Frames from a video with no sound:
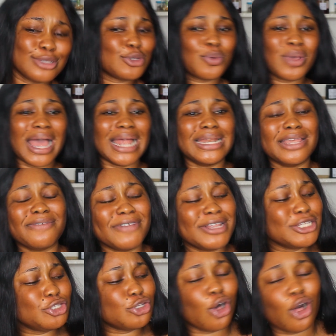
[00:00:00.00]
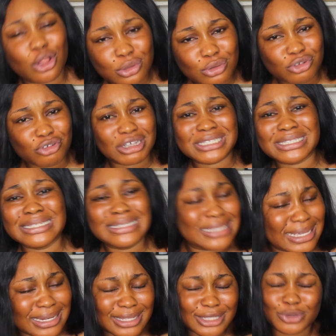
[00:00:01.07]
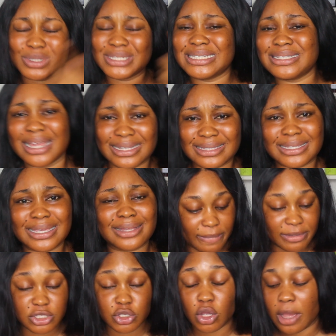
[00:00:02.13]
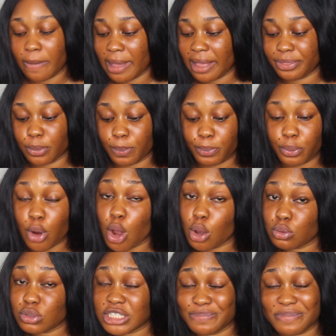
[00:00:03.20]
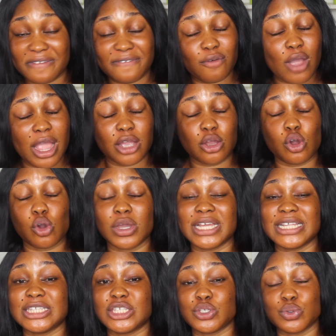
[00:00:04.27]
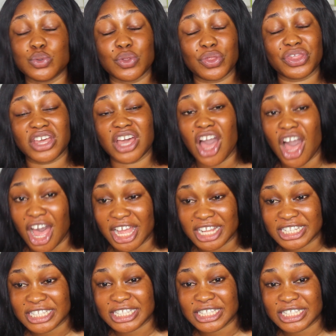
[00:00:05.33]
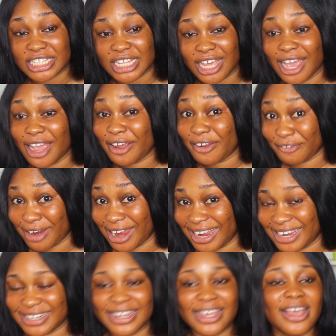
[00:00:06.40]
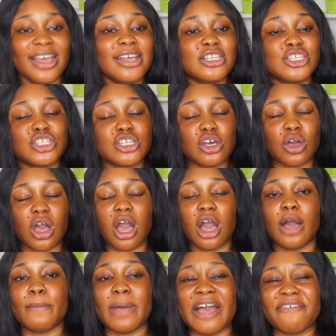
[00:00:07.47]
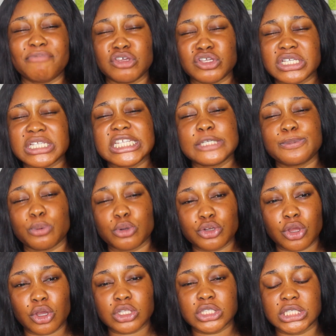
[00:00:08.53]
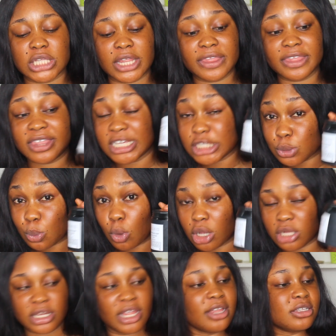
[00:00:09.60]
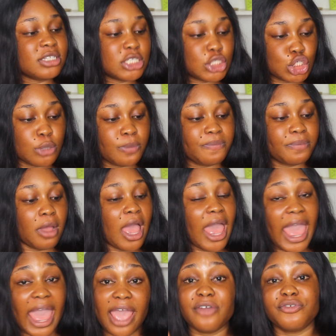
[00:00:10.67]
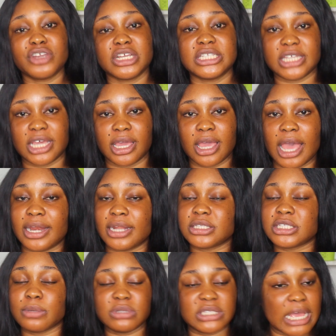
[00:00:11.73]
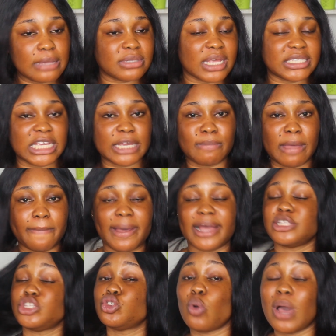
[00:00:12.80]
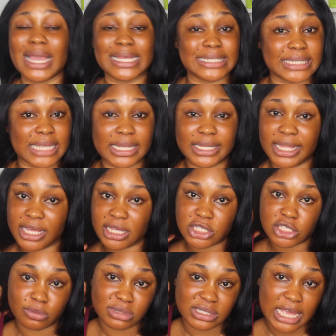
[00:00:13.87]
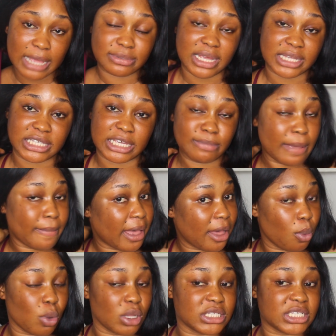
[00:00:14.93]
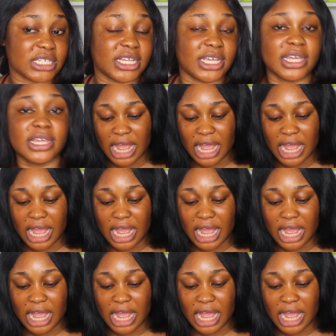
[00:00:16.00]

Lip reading: So we are leaving dull, crusty skin in 2019. Let me talk about the pros before I go into the cons. Right. So I've been using this product, this one, the soap, every day. And sometimes I take my bath twice a day. Sometimes I take my bath once a day.